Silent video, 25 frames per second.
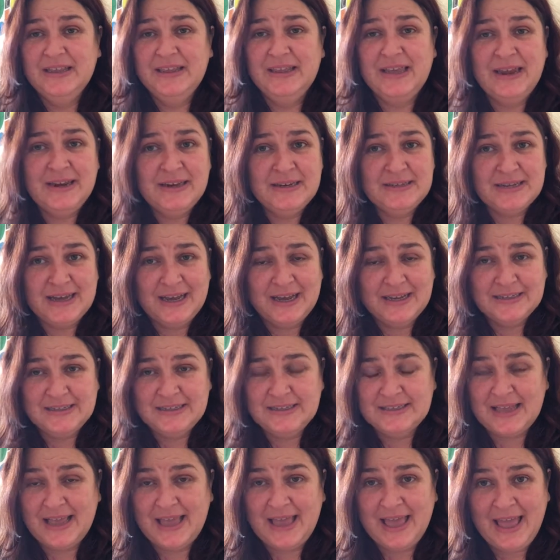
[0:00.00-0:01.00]
Get in touch,
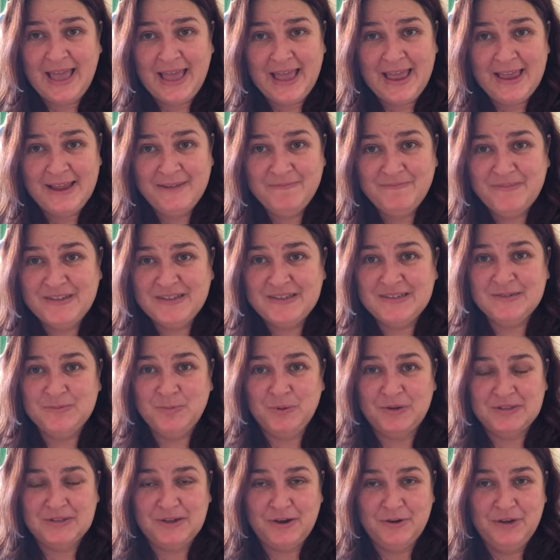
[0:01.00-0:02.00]
say, "Hey, this is
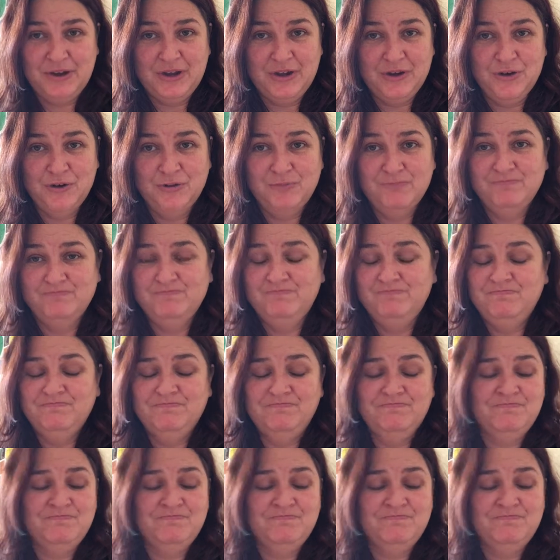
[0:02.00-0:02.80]
what's going on.